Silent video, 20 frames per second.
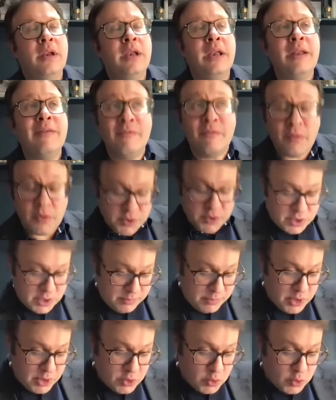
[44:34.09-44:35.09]
an inference
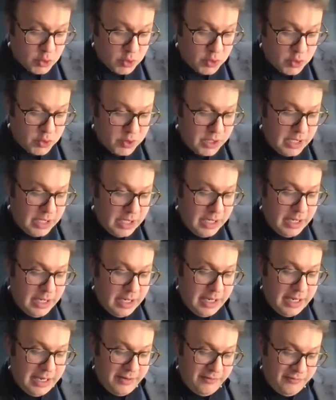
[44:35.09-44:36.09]
can be drawn
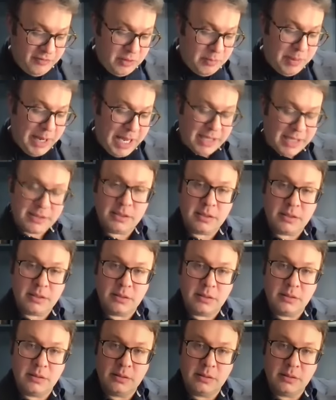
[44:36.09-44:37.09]
if the
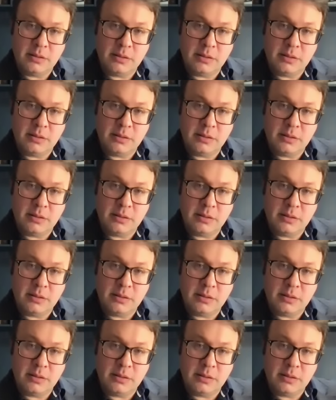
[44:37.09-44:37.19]
pattern